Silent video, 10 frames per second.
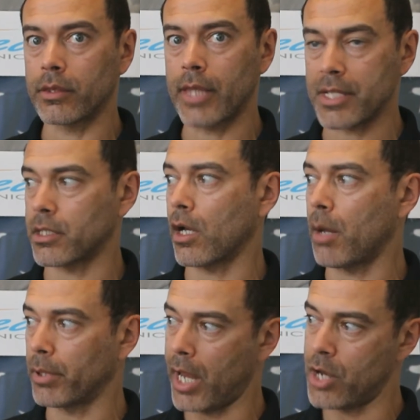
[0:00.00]
the
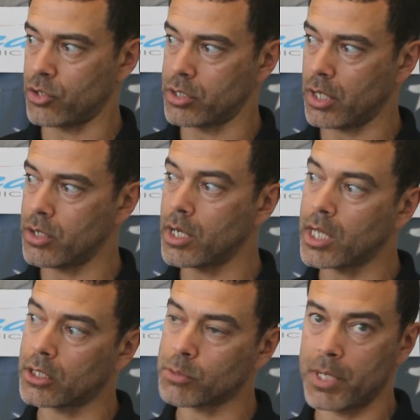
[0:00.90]
complication. Until you
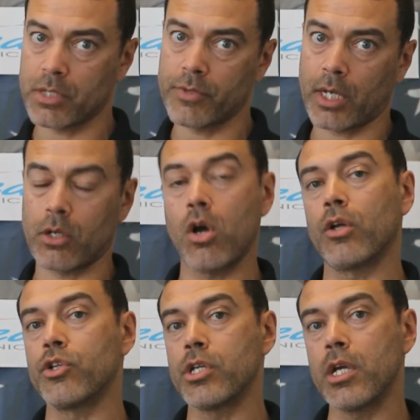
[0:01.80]
get this piece of
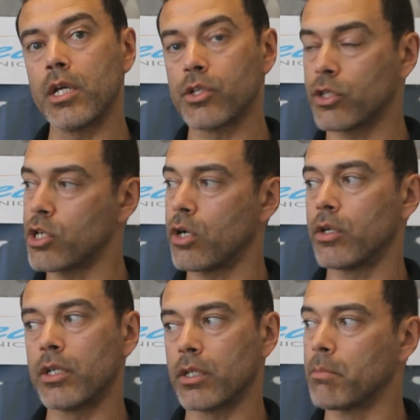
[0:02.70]
technology into the
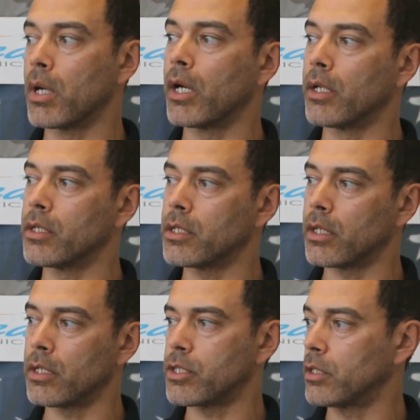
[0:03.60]
dirt, into the mud,
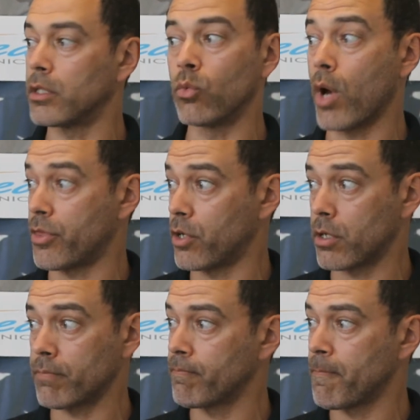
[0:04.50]
into the
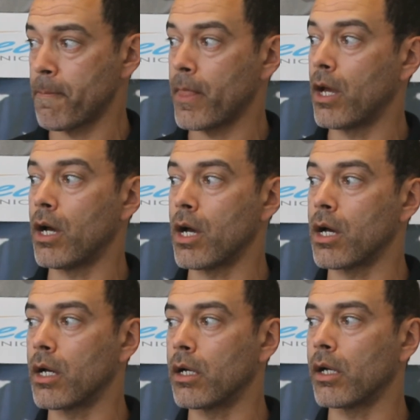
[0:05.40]
weather,
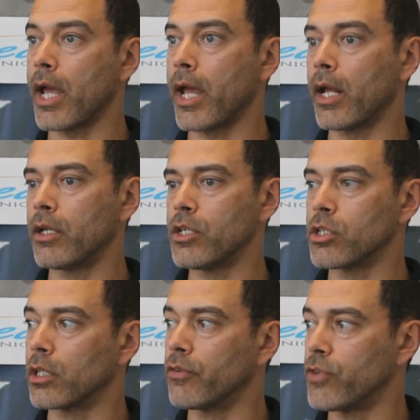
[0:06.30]
and
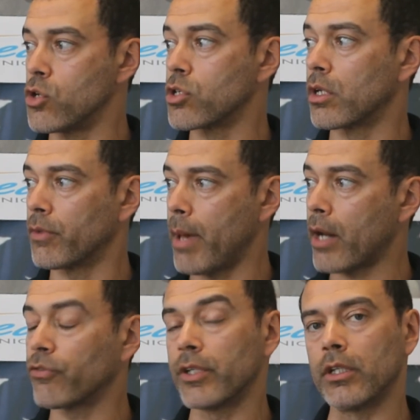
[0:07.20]
into the confusion of the
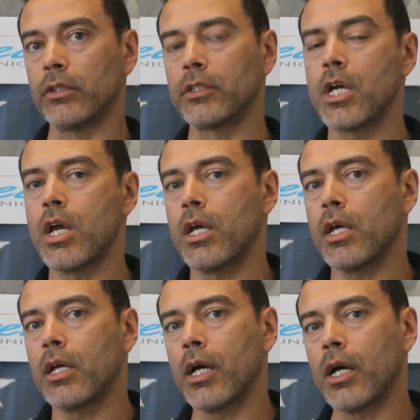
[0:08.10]
battlefield,
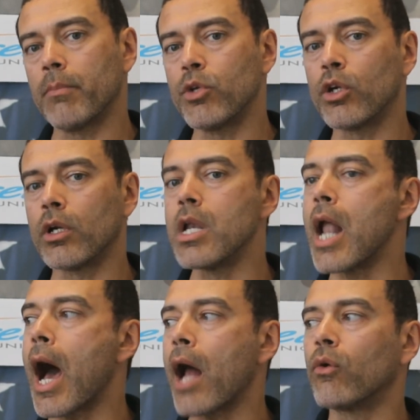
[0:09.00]
you're
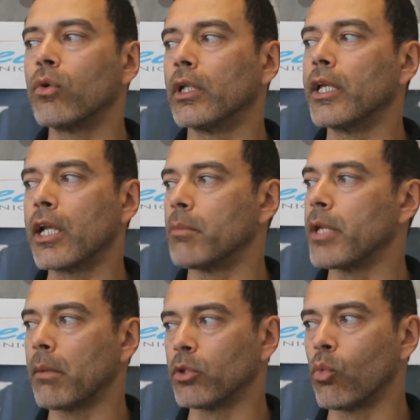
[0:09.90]
not really going to
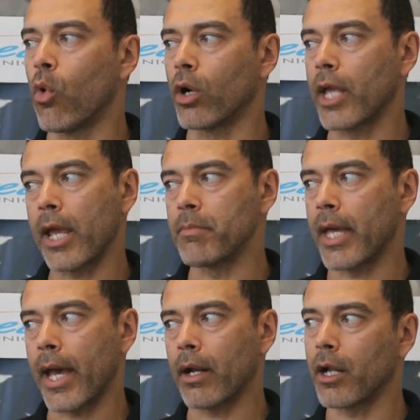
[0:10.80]
be able to war game
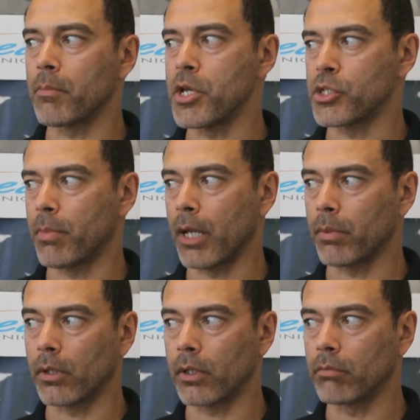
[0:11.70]
that on a piece of
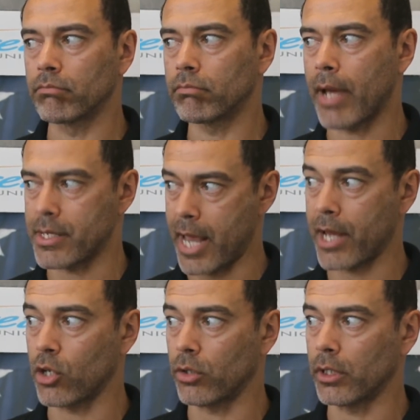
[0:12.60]
paper as
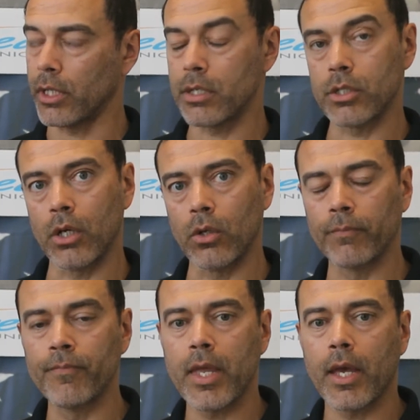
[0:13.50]
accurately. So,
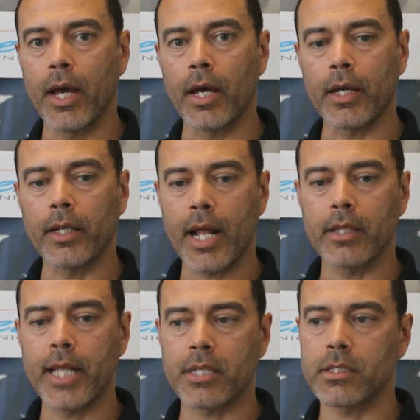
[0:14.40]
and
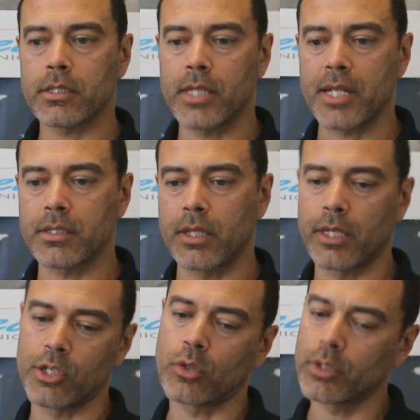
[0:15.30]
that's the
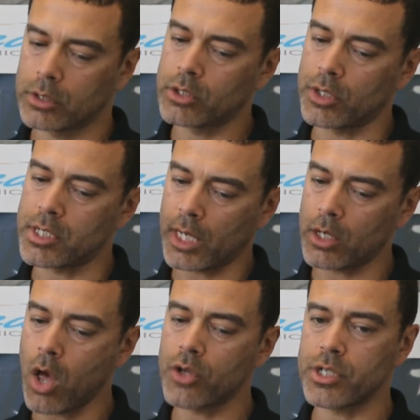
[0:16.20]
thing. So the
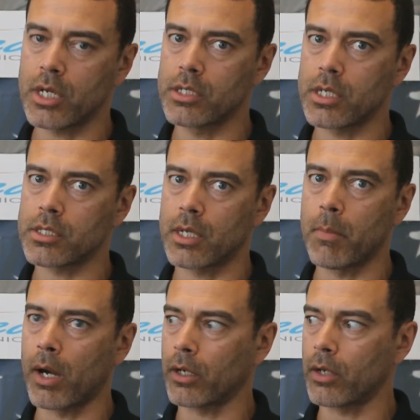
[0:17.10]
technology exists in
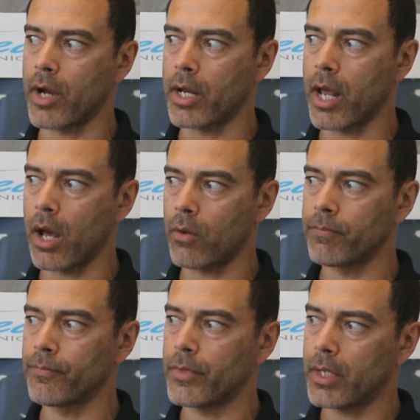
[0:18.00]
America right now,
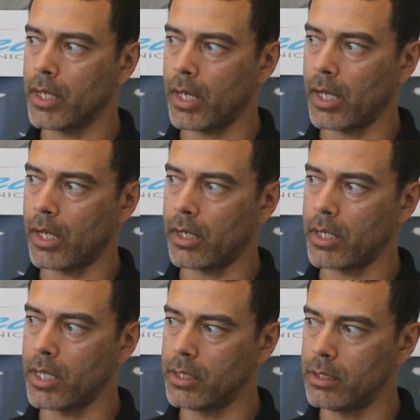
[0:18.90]

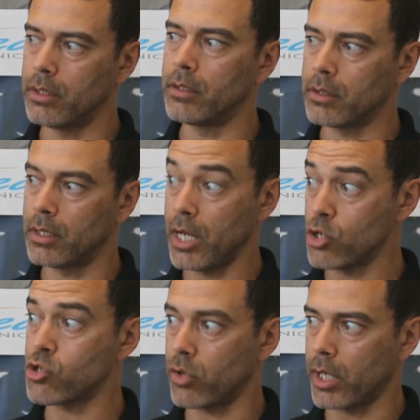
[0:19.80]
and in
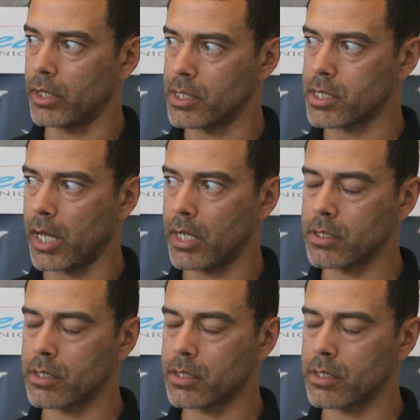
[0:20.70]
industry in the States.